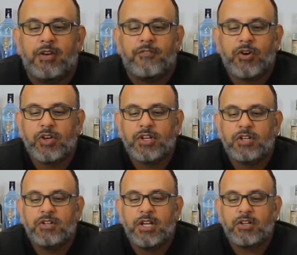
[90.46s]
Very
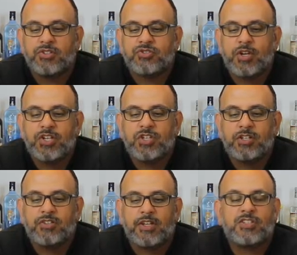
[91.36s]
good
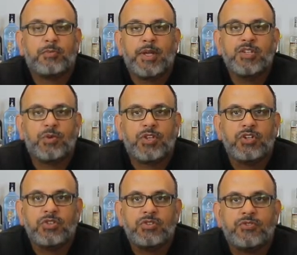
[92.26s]
illustrations, explains what they're
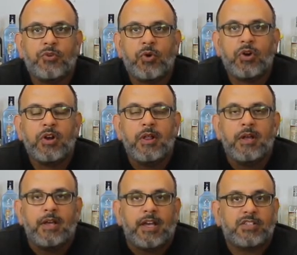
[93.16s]
used for,
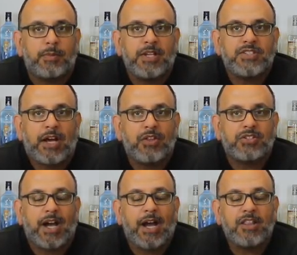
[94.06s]
explains how to
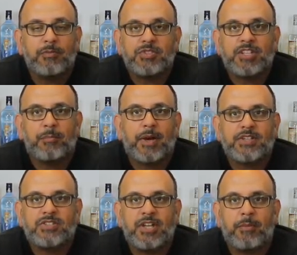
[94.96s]
tie them step by
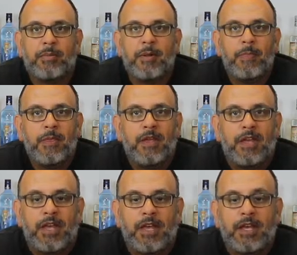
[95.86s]
step.
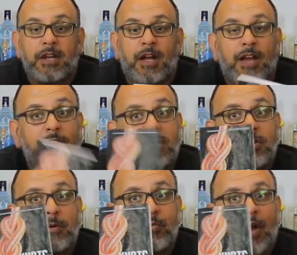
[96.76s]
And I've
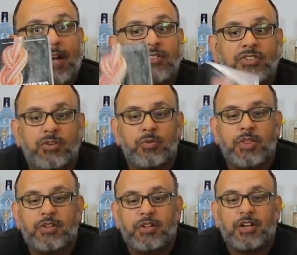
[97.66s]
actually been practicing
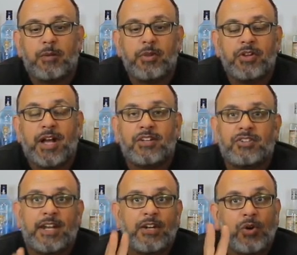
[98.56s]
with a couple of knots,
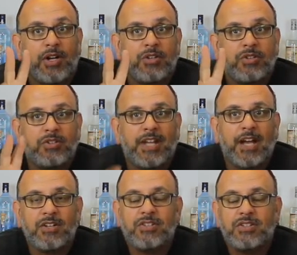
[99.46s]
and I know how
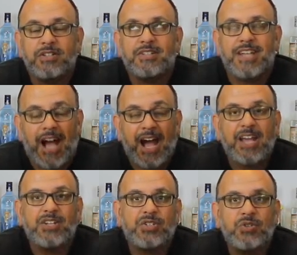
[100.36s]
to
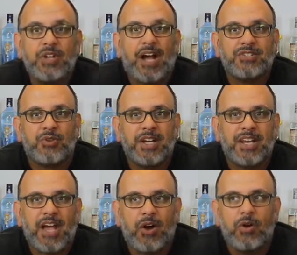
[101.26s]
tie 2 knots right
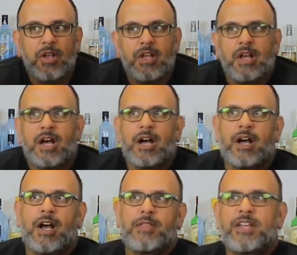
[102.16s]
now.
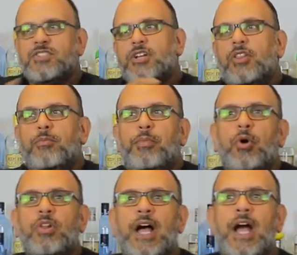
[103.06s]
I think it's called a
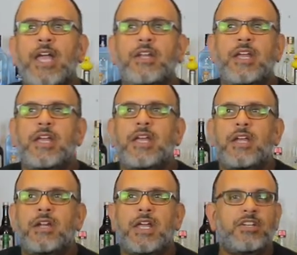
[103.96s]
bowline
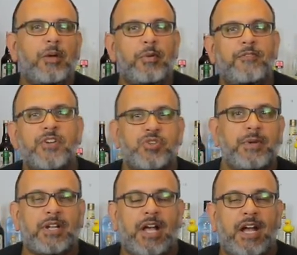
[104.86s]
and a double
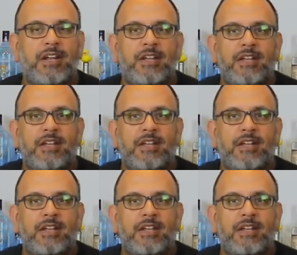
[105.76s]
fisherman knot.